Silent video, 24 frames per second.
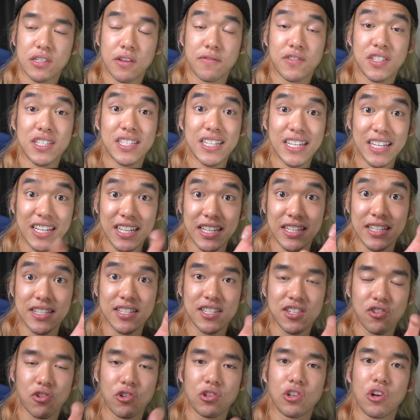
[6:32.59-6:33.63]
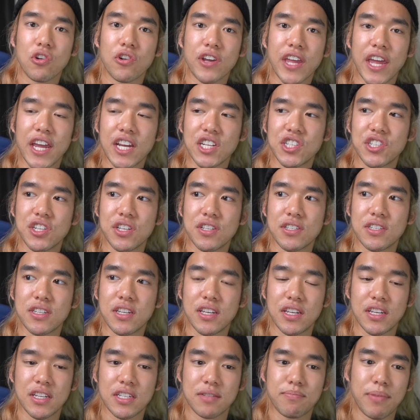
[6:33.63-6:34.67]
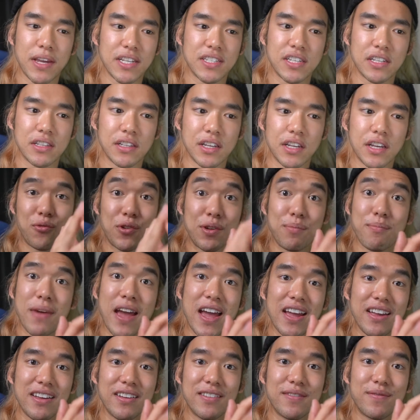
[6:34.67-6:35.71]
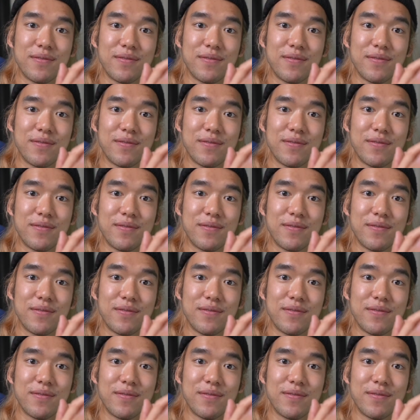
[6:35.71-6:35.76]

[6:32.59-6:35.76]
of scenes or locations, is basically we met.